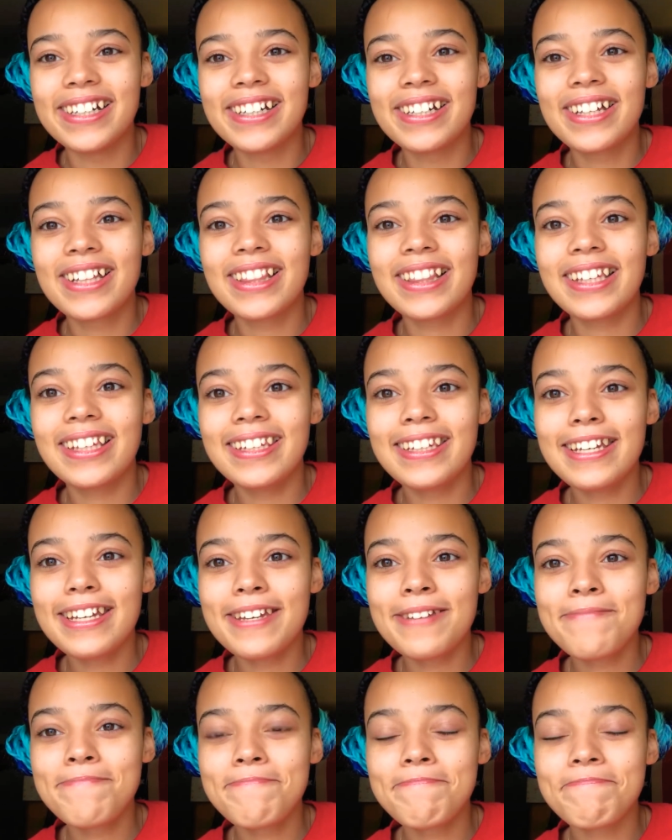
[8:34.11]

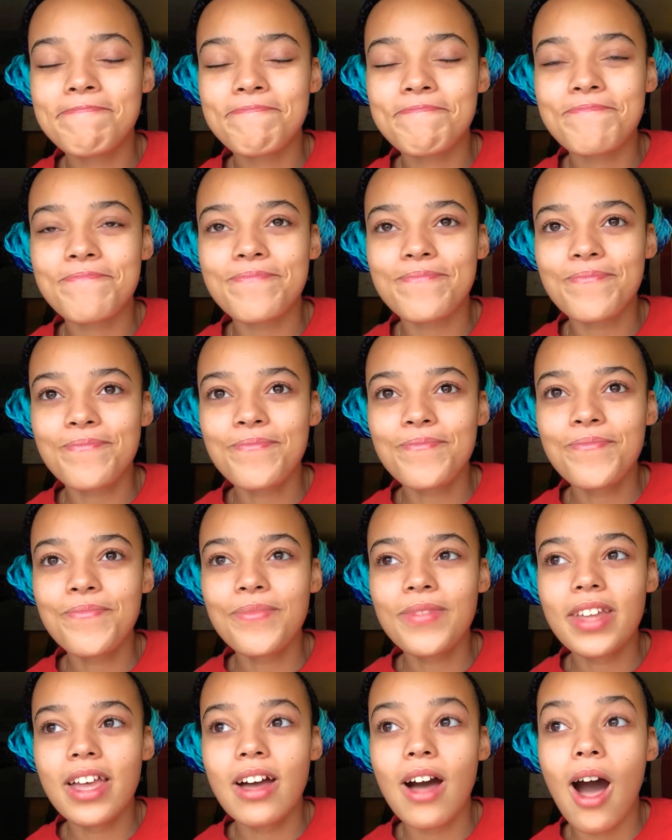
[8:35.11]
Cleaning
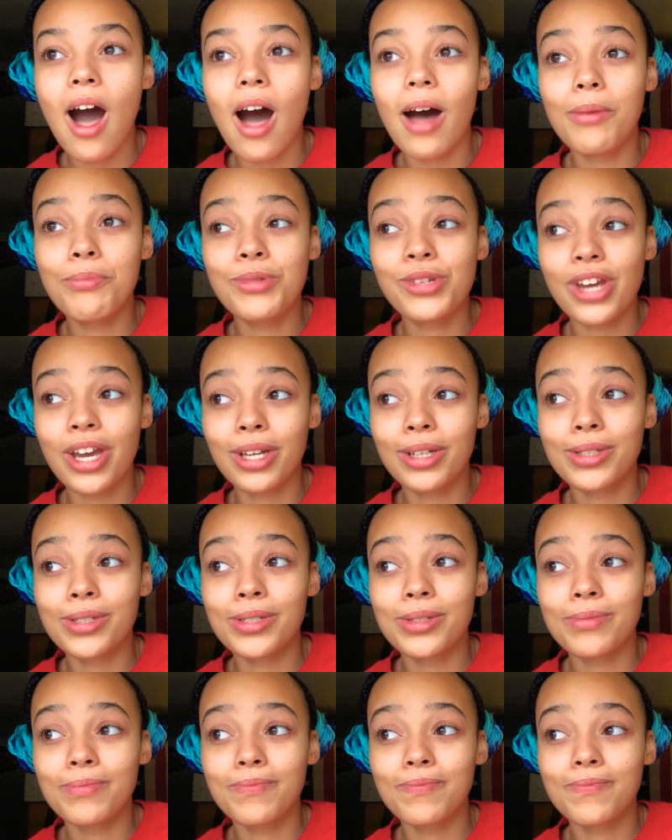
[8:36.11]
objects,
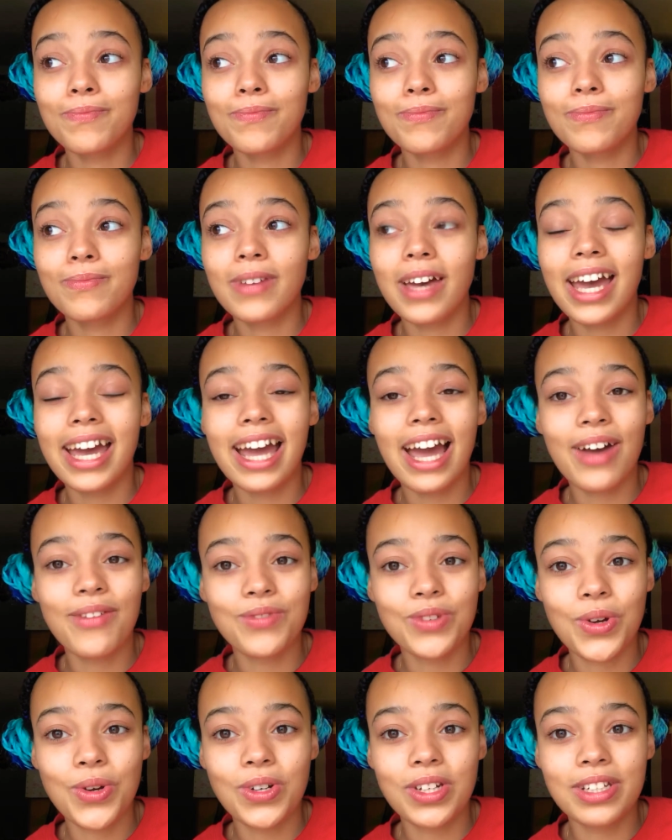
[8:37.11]
I have
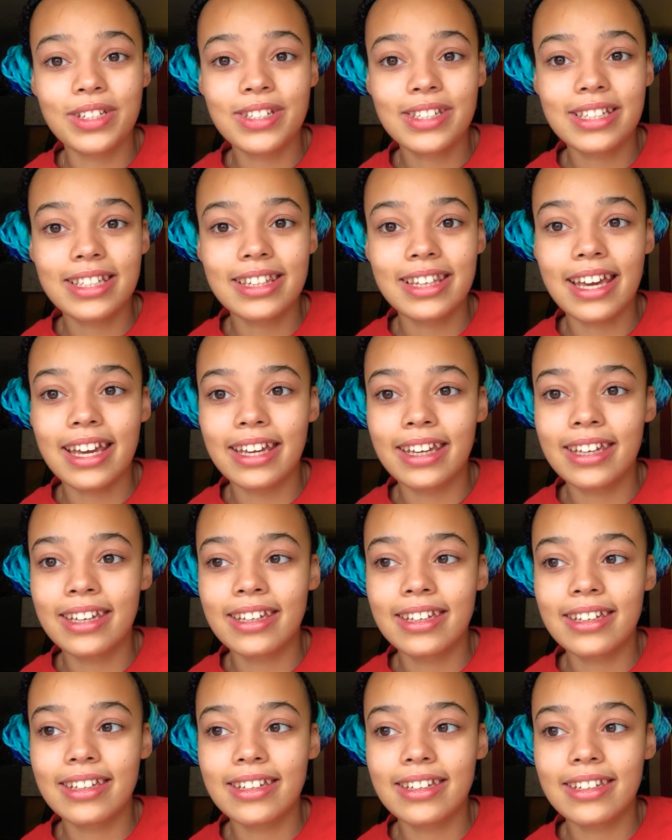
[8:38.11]
noticed, like,
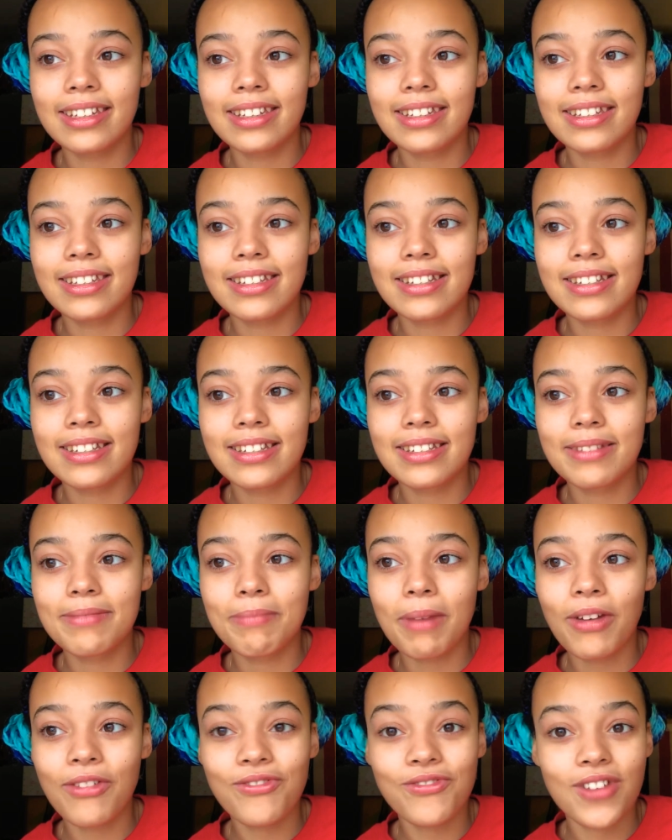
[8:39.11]

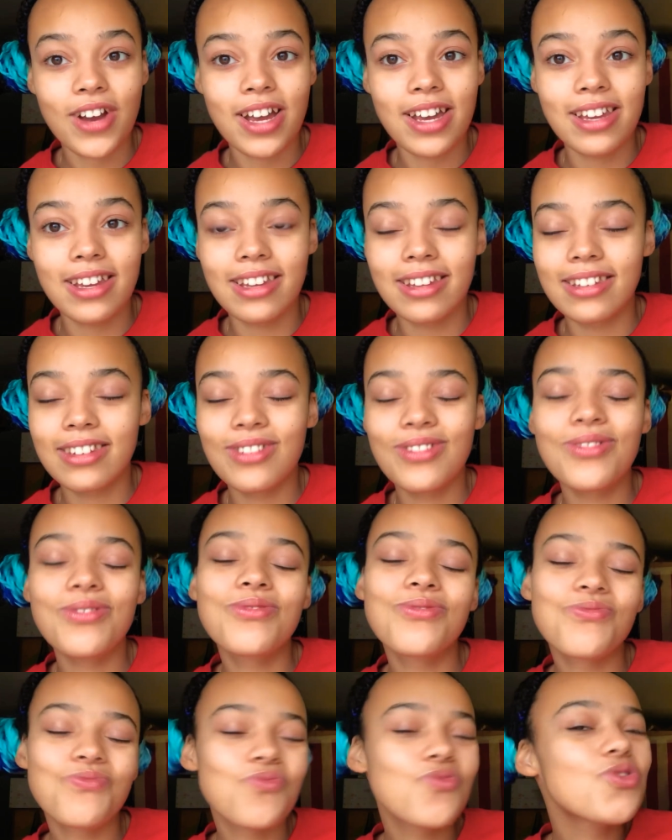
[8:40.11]
my friend,
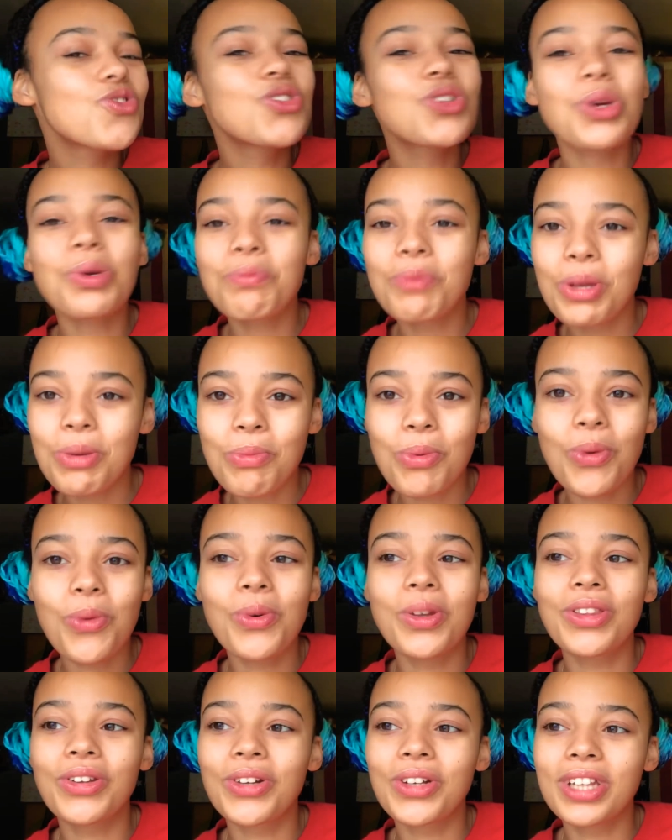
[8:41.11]
certain people,
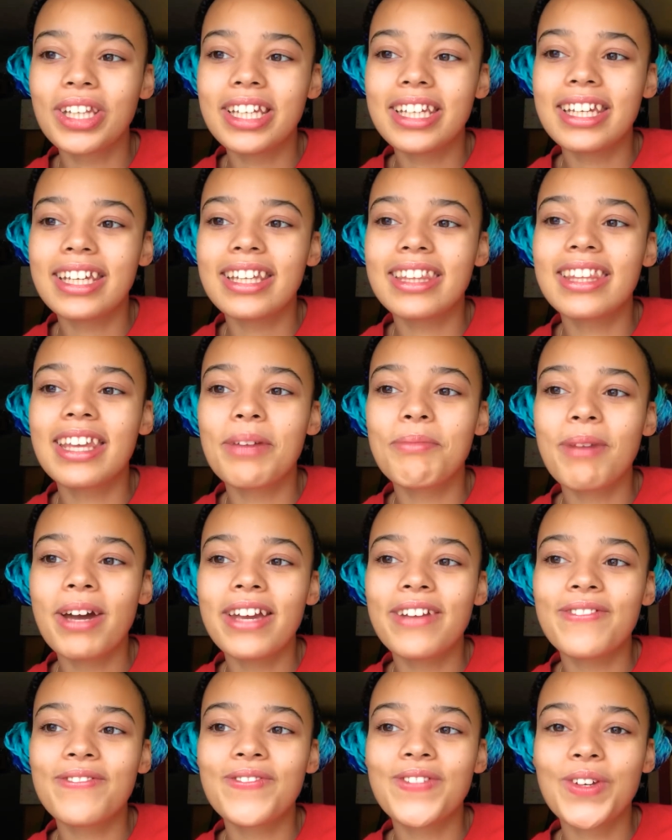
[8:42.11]
when they're cleaning, they
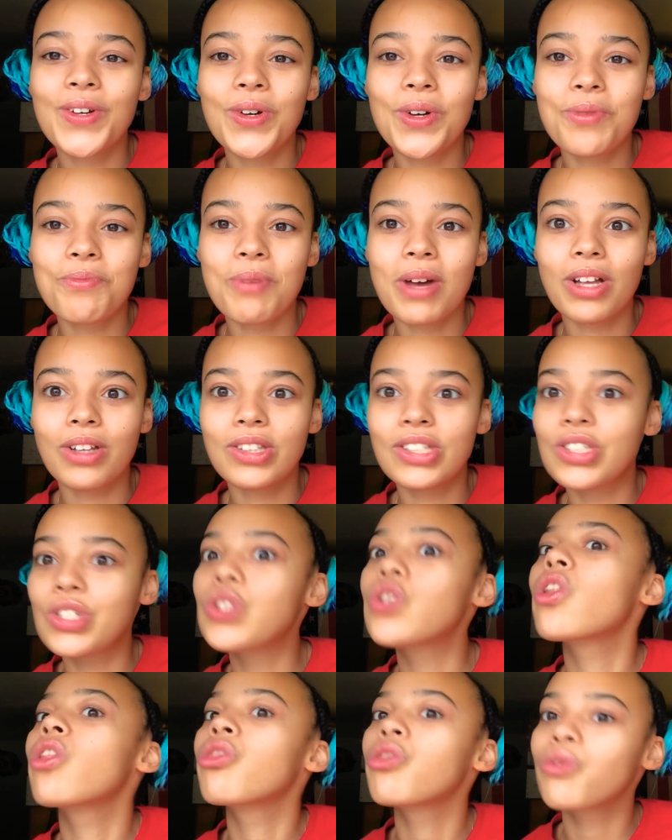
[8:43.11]
might feel compelled to just
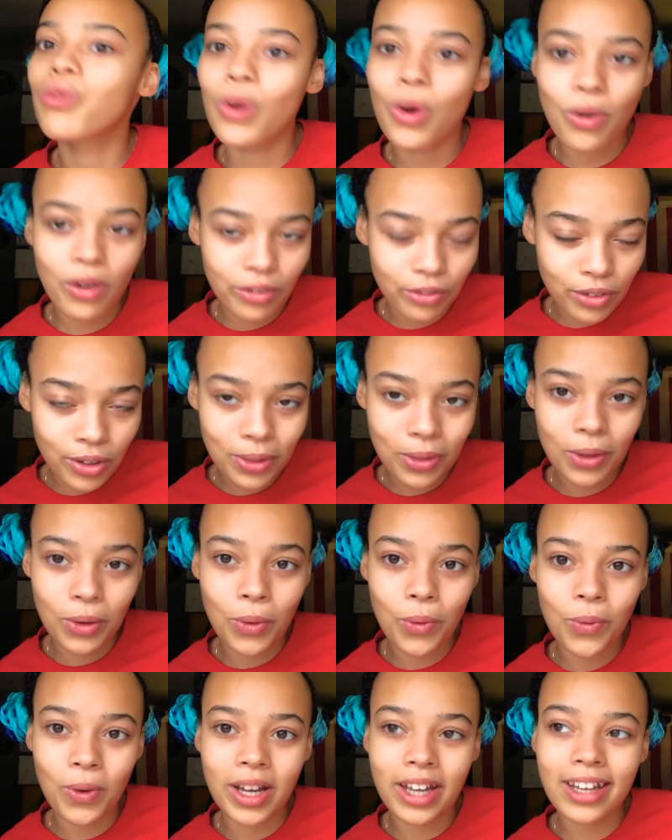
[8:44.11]
throw everything
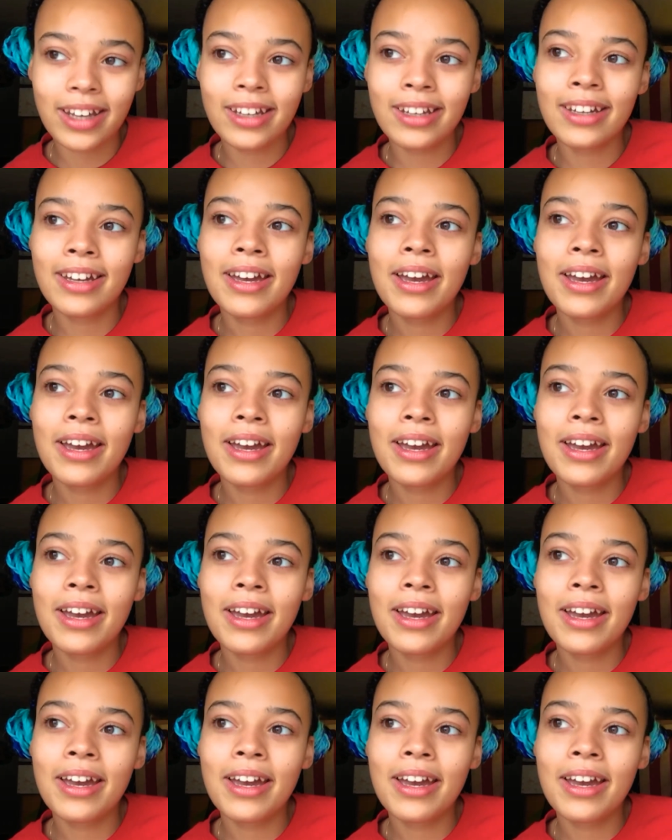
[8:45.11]
away,